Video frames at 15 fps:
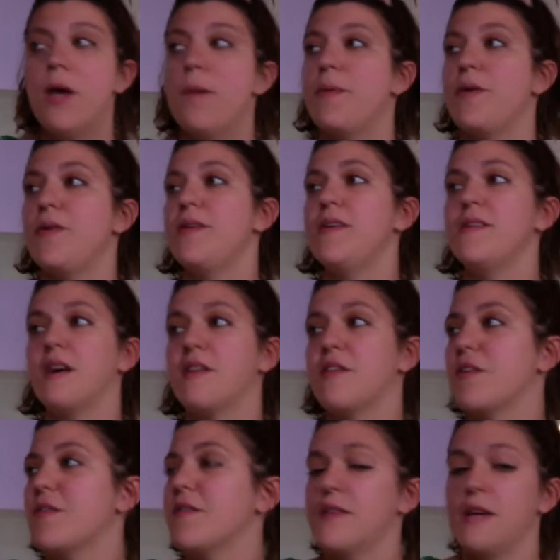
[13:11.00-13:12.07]
But you need to have
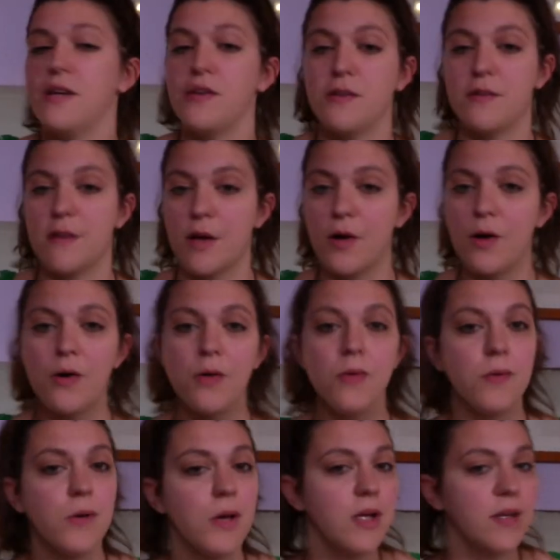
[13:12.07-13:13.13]
conversations like,
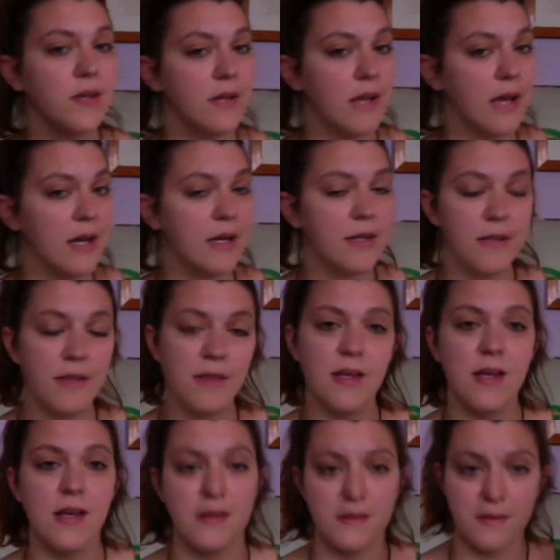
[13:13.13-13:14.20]
oh, today I did
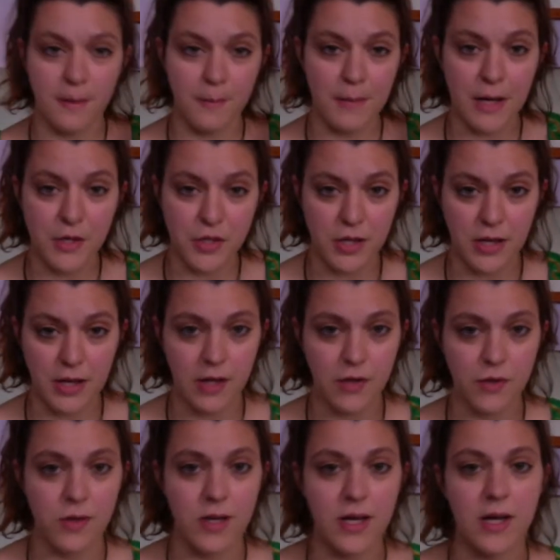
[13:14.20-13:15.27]
this, imagining it in
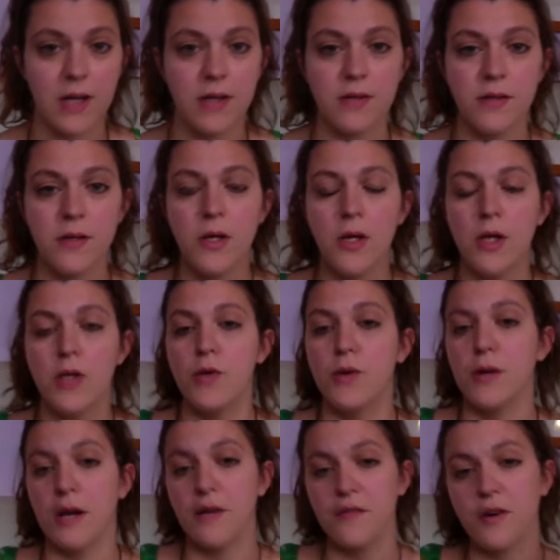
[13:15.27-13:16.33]
your head. You
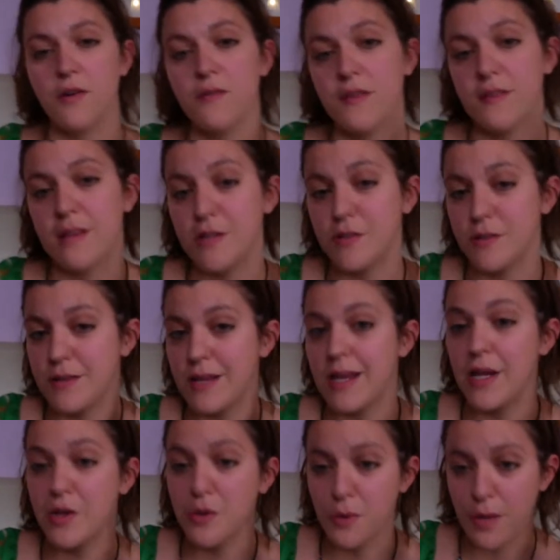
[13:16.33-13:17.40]
can have conversations
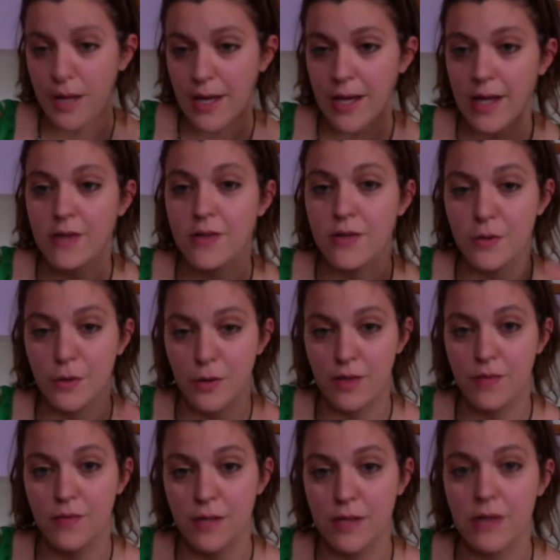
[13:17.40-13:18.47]
in your head, not in
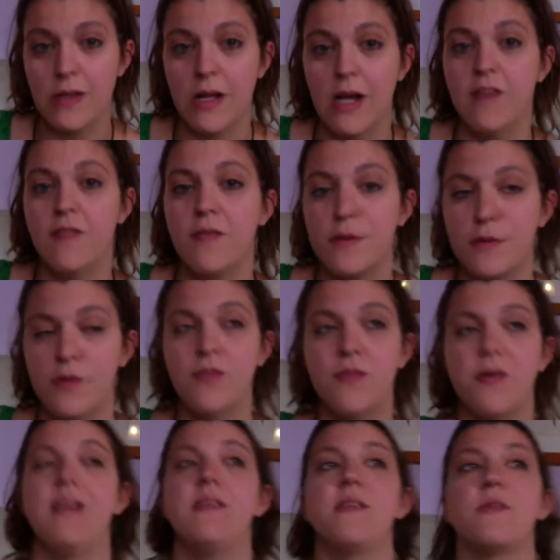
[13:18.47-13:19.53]
real life, with your
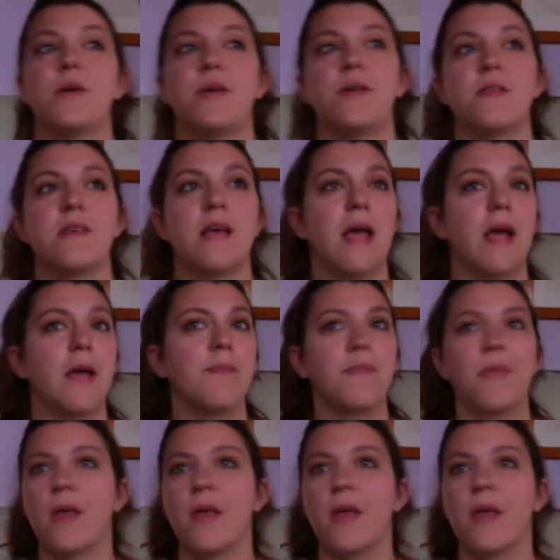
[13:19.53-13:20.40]
friends, where you're saying,